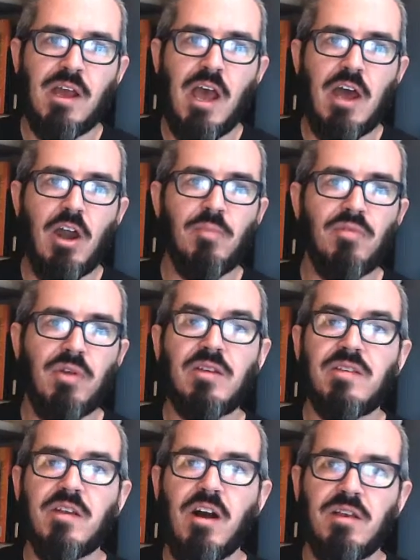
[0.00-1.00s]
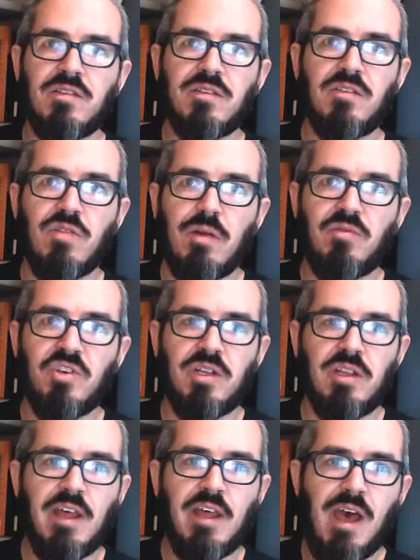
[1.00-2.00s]
and our prayers cause disruption
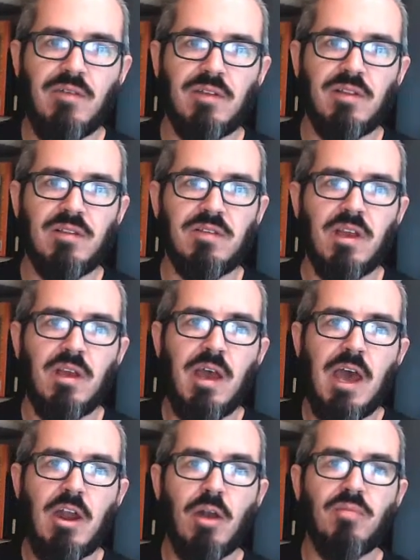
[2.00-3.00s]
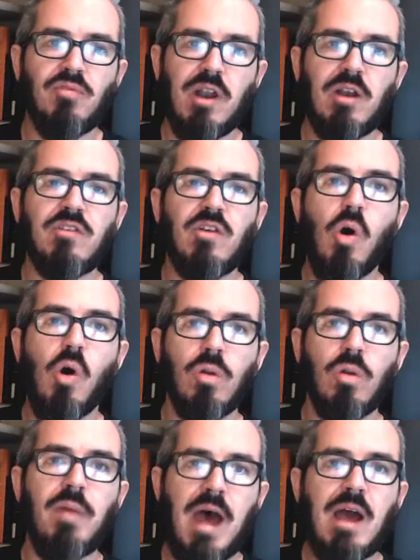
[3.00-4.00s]
in the heavens, and our prayers
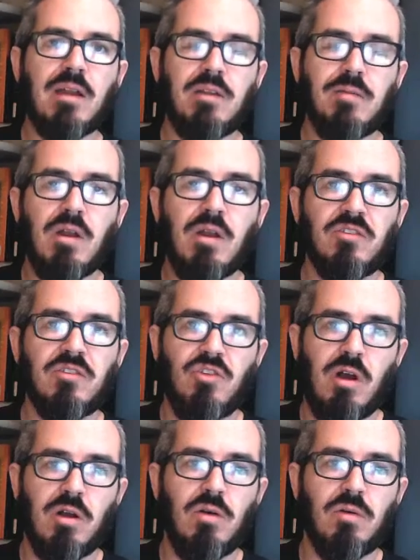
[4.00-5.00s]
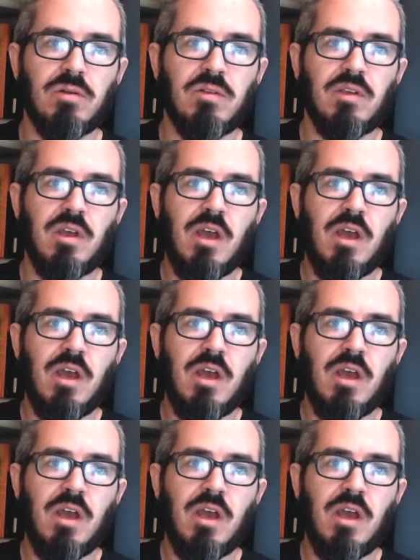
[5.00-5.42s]
hold back demonic strongholds,